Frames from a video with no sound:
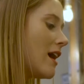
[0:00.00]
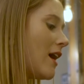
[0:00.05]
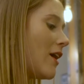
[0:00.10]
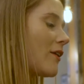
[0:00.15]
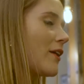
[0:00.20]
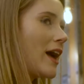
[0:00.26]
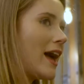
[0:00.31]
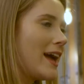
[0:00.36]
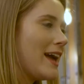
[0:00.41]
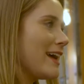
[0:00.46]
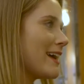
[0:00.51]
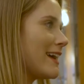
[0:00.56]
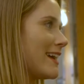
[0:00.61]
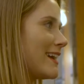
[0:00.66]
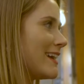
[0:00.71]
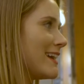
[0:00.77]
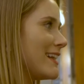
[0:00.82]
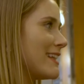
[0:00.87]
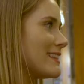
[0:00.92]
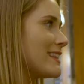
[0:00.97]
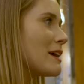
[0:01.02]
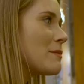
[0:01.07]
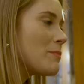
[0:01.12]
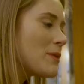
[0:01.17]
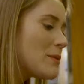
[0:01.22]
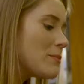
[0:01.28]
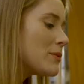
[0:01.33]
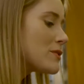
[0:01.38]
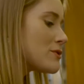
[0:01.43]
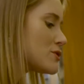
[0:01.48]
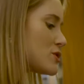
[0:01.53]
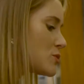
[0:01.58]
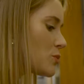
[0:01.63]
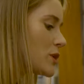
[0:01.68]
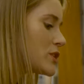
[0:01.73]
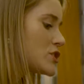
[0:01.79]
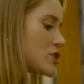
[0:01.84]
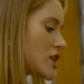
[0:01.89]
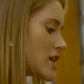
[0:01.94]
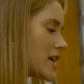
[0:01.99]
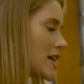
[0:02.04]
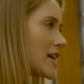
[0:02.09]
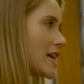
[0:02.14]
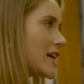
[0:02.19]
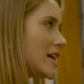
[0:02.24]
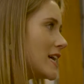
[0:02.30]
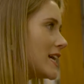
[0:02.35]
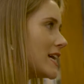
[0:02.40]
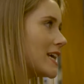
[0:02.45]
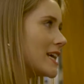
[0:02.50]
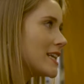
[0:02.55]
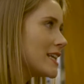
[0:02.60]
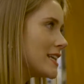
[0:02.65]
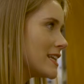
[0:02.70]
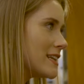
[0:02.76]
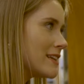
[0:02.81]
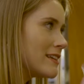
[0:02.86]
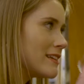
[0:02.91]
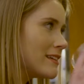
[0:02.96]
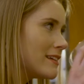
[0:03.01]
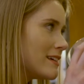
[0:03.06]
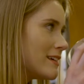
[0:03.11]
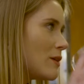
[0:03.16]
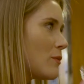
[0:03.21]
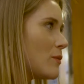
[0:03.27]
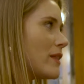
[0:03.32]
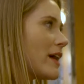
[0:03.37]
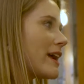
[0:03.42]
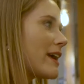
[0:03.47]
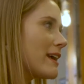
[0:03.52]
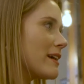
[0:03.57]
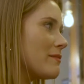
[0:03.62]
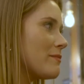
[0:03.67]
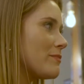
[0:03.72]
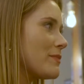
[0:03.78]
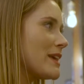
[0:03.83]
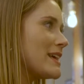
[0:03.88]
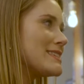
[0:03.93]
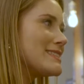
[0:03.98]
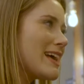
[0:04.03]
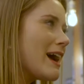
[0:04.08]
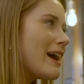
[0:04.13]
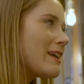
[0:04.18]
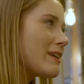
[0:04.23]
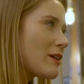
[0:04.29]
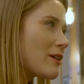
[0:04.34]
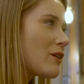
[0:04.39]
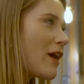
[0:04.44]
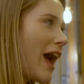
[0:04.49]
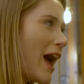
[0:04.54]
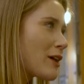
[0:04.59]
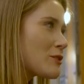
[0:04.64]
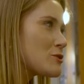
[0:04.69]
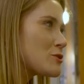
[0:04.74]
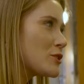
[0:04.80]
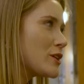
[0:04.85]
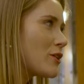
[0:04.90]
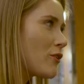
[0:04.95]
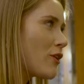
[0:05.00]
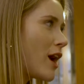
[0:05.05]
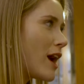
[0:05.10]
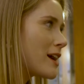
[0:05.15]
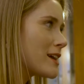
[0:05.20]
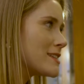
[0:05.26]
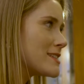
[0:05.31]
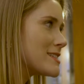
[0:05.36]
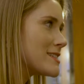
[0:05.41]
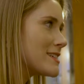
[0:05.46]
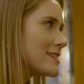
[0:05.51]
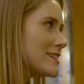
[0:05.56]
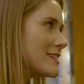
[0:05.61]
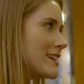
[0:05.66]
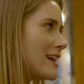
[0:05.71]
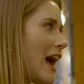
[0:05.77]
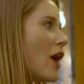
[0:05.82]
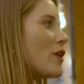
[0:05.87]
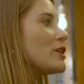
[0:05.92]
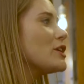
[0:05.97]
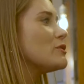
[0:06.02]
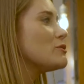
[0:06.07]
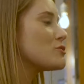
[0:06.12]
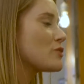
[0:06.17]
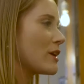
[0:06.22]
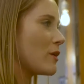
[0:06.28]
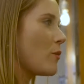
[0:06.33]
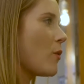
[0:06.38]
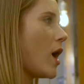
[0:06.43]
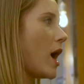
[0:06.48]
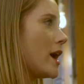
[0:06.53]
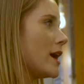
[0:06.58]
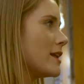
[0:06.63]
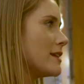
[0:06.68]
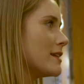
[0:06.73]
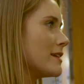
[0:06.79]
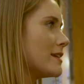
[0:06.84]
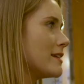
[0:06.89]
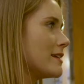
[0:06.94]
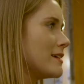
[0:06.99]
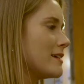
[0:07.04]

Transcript: Okay, like people are swishing and like, is that actually correct? How do you drink wine?